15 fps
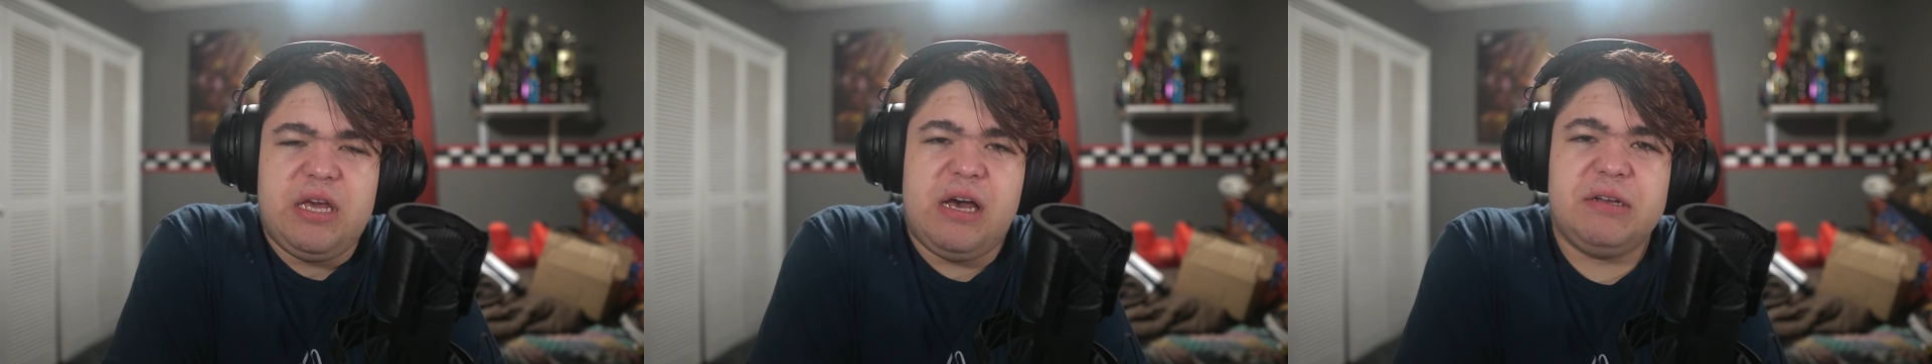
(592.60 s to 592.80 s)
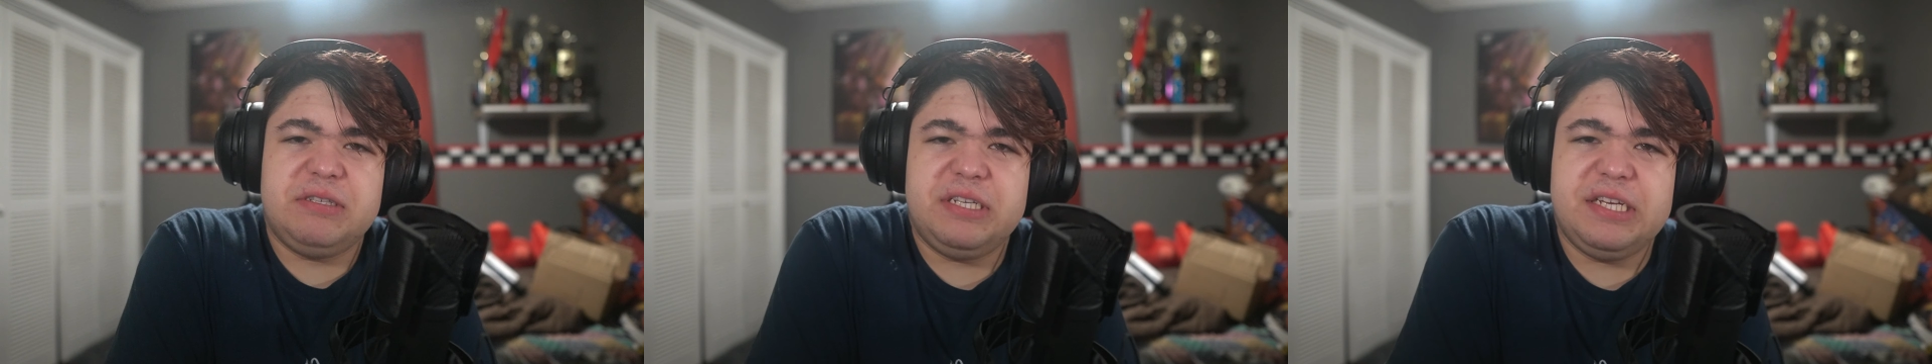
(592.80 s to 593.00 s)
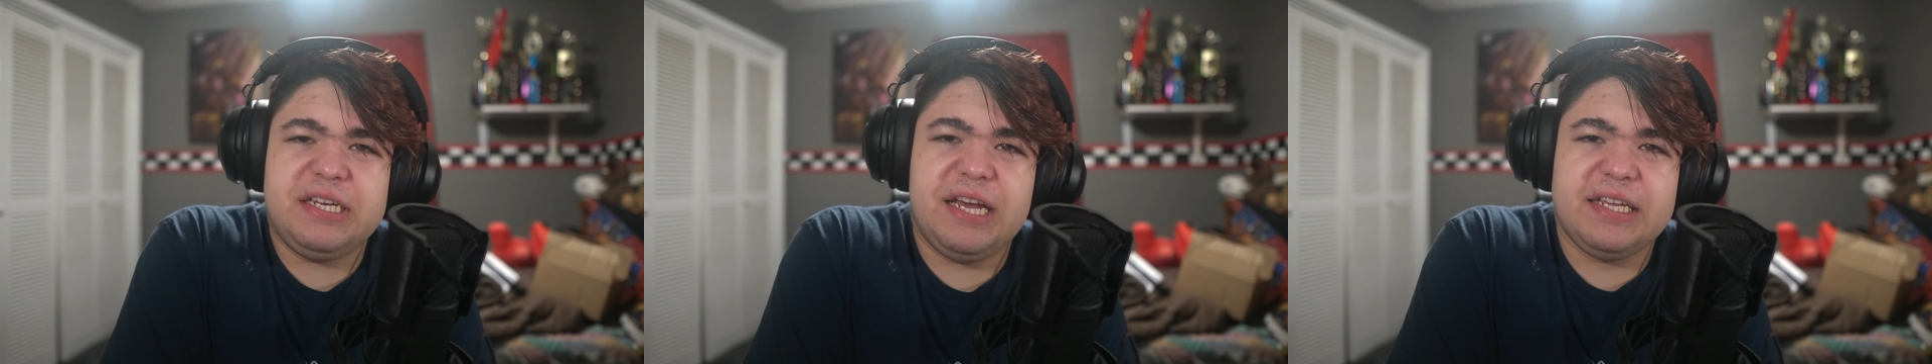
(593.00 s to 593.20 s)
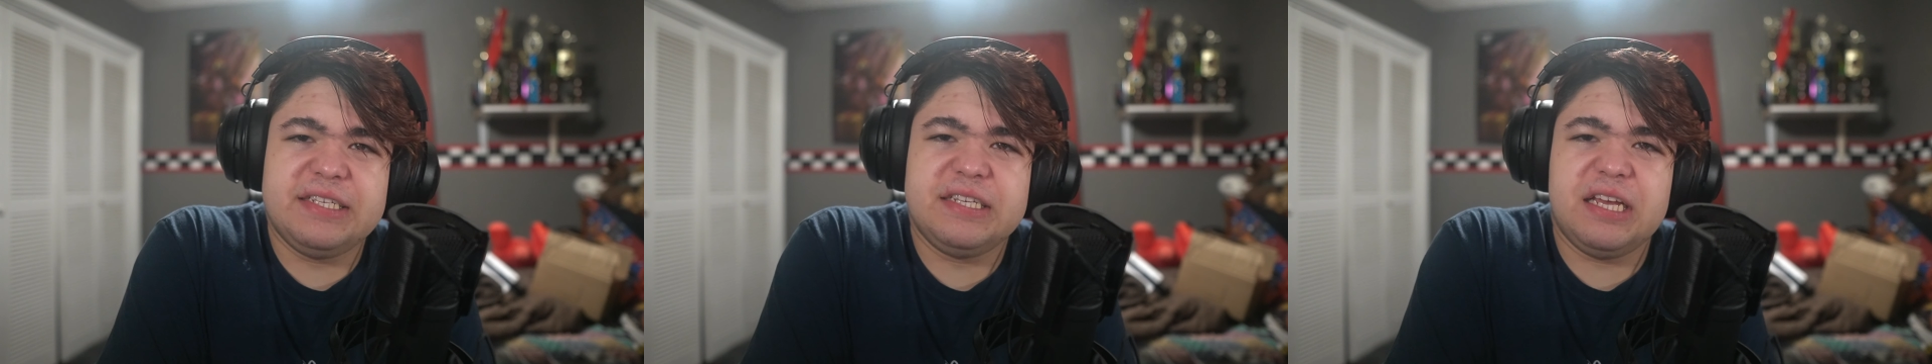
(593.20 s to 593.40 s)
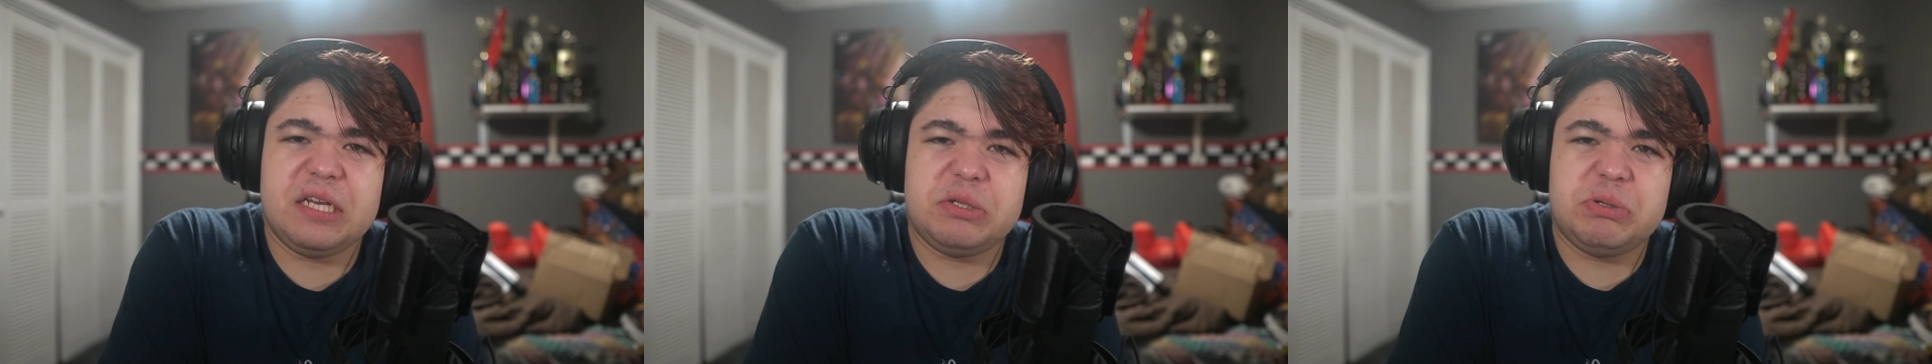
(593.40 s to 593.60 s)
I'll see you
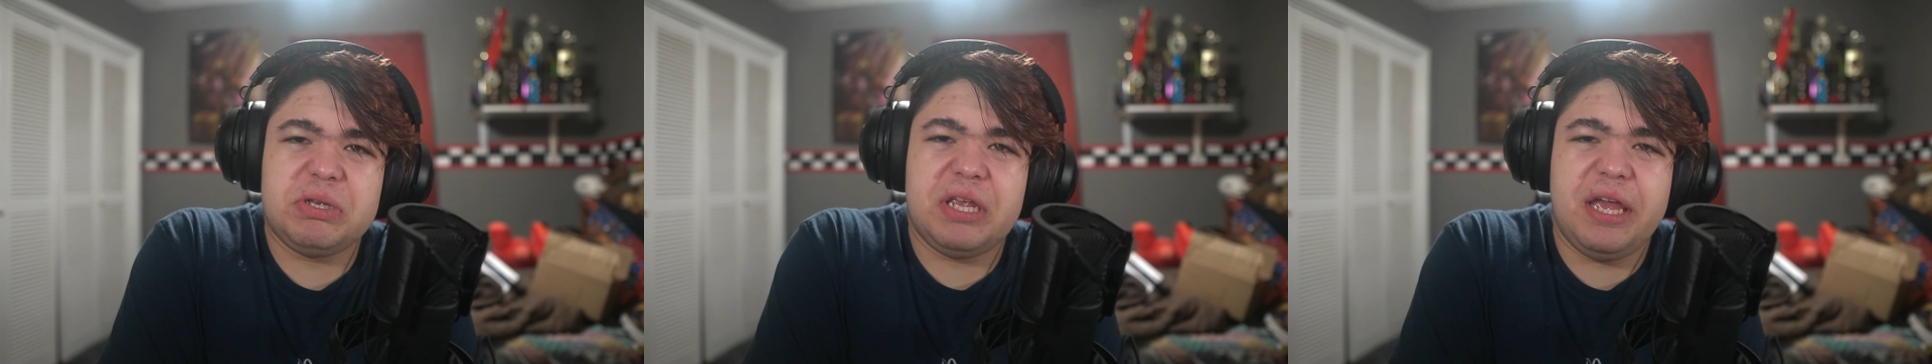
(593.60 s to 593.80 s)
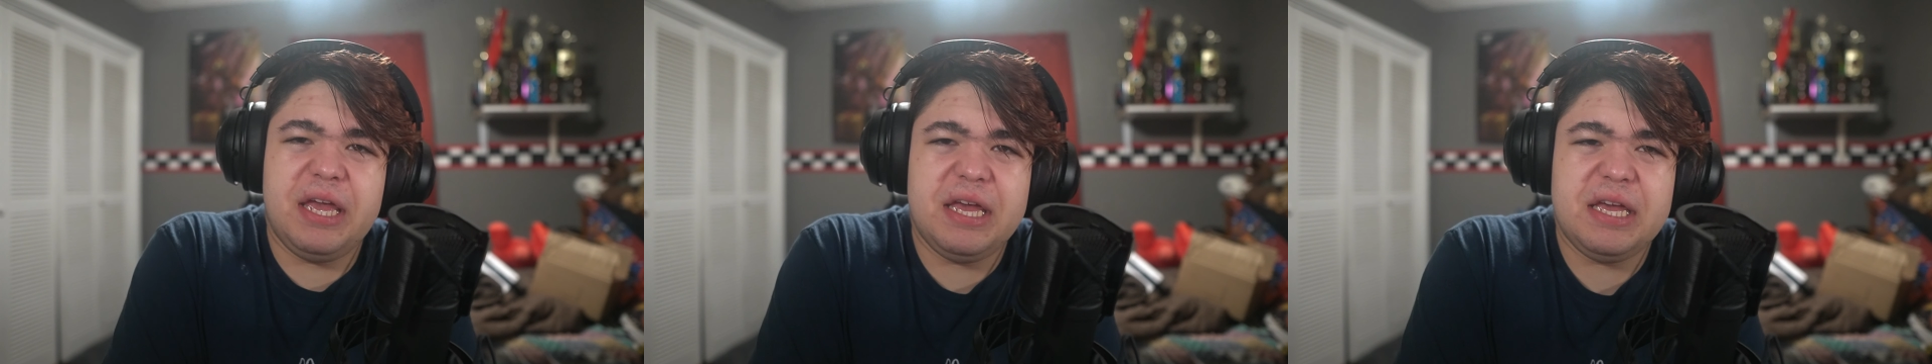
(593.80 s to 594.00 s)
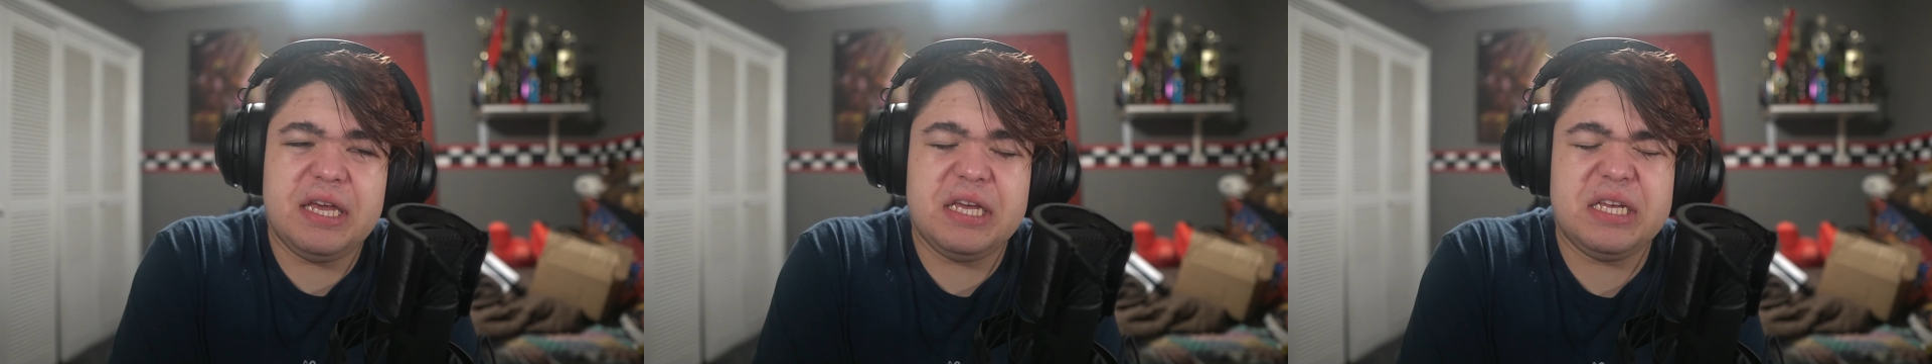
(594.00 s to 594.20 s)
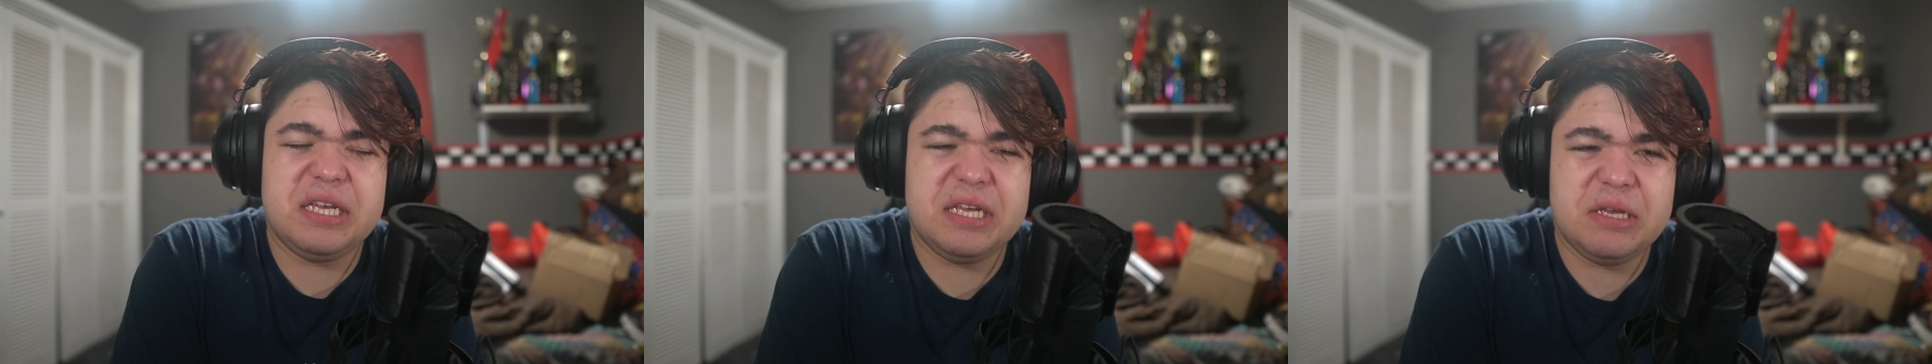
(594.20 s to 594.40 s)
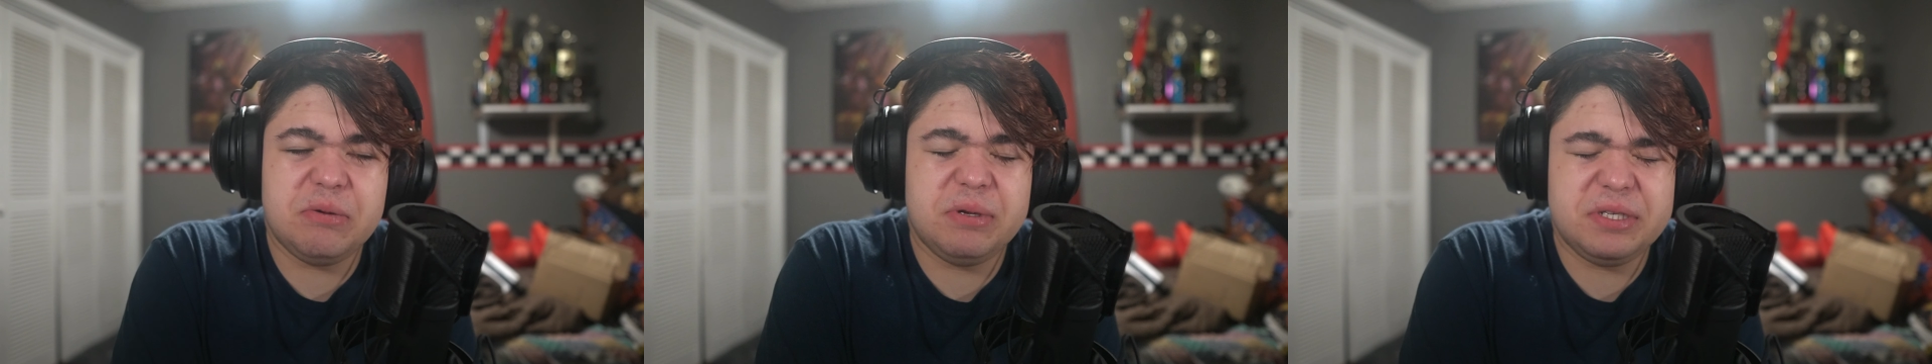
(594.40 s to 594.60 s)
guys next one.
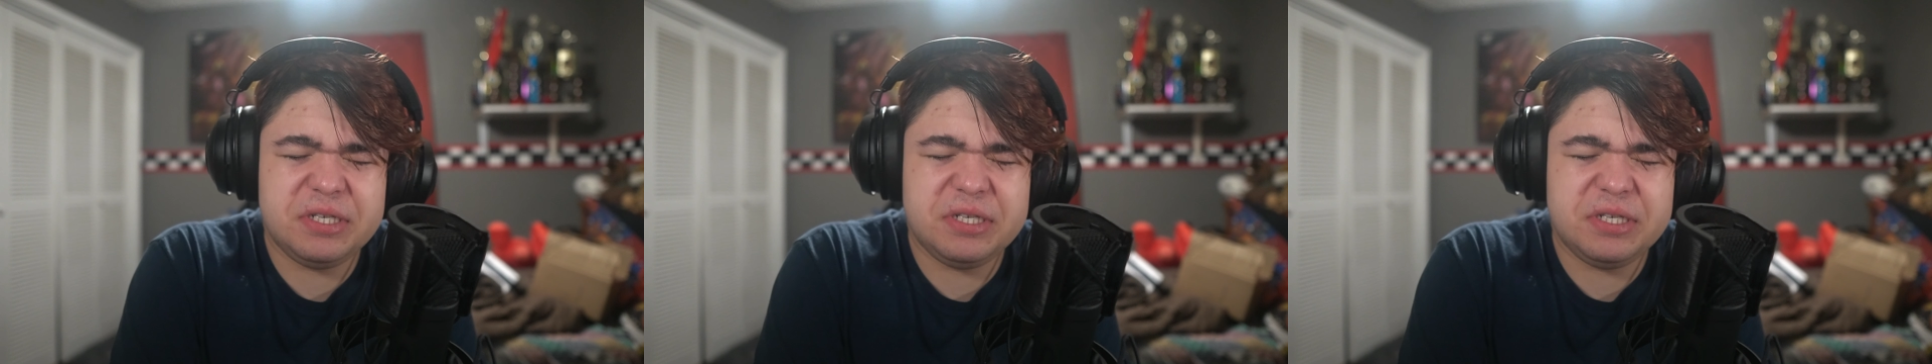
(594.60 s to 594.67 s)
You're